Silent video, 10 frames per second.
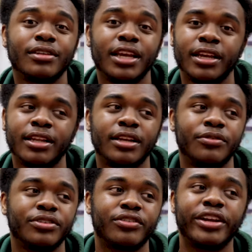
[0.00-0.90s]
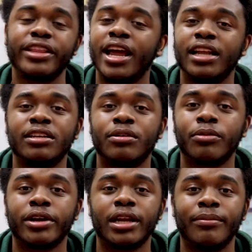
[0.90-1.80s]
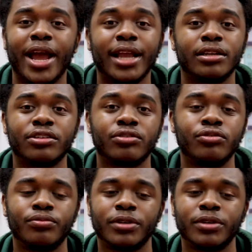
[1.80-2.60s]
and it was great that I ended up working back in the school,